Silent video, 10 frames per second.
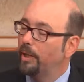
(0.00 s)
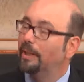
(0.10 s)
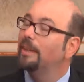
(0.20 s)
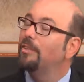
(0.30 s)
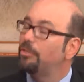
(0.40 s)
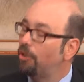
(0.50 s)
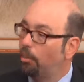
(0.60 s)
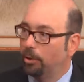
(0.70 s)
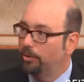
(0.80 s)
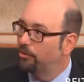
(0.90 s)
at least
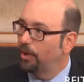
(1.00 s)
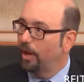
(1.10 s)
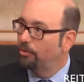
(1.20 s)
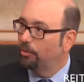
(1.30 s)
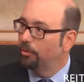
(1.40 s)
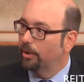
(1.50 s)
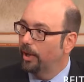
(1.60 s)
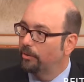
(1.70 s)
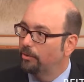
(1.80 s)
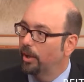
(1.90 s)
double in size over the
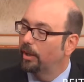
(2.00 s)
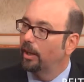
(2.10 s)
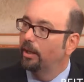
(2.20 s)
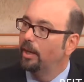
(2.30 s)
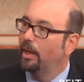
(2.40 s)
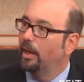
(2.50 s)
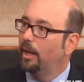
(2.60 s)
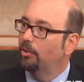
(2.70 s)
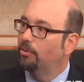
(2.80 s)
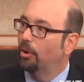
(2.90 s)
next decade.
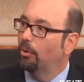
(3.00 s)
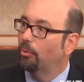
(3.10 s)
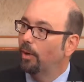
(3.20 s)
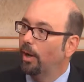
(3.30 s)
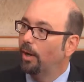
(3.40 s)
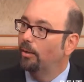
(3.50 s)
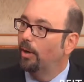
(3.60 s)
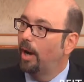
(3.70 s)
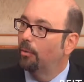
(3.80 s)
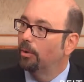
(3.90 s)
And so
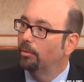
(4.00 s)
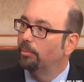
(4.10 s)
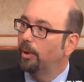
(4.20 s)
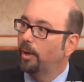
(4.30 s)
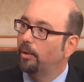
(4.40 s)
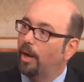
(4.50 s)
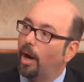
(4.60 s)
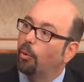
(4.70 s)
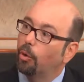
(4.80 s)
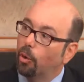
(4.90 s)
uh, our, uh,
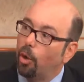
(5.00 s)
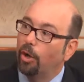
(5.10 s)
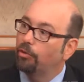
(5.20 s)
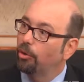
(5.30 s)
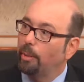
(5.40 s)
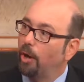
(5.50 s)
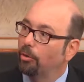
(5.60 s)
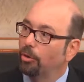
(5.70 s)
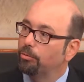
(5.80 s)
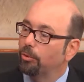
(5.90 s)
our long term
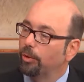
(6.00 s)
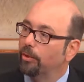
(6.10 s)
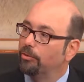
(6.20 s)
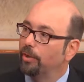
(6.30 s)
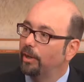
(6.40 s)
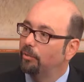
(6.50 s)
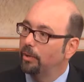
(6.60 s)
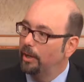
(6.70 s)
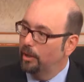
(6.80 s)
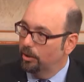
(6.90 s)
outlook for real estate
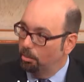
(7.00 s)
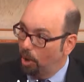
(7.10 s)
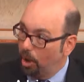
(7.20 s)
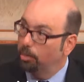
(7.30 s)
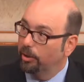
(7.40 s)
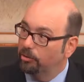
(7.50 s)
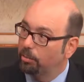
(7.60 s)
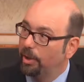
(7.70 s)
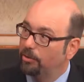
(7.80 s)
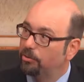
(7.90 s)
in the public
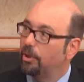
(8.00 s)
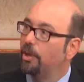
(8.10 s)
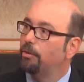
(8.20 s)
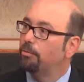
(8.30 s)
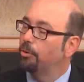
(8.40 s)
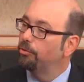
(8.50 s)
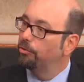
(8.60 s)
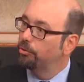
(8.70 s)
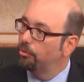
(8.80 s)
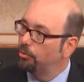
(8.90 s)
space
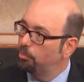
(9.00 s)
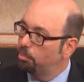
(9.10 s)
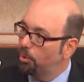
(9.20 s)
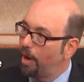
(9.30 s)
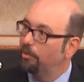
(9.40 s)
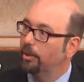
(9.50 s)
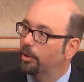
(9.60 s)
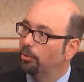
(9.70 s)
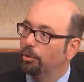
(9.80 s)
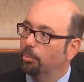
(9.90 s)
versus privately
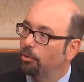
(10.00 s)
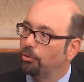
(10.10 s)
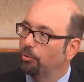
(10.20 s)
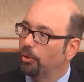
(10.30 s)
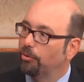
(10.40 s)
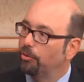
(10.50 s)
owned commercial real